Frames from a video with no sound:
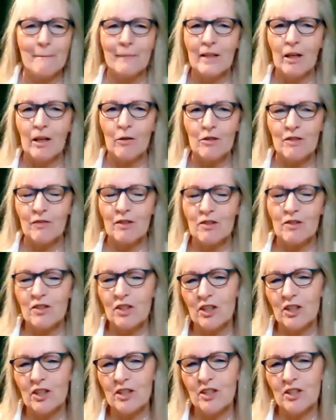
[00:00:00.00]
It always feels
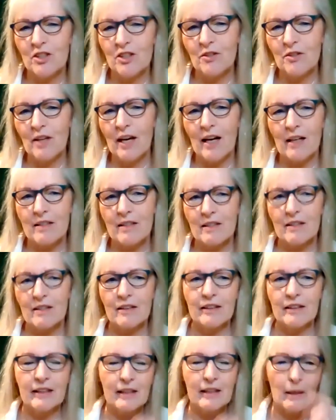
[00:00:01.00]
good to do that, to
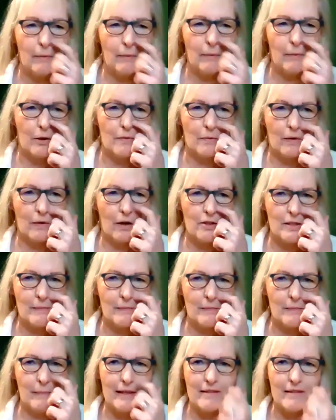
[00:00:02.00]
clean up our
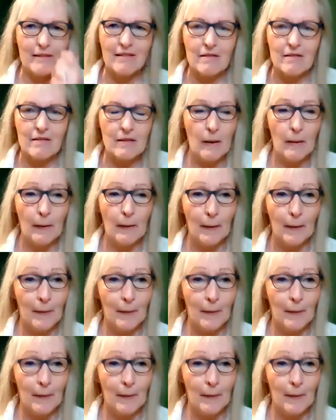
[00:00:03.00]
spaces.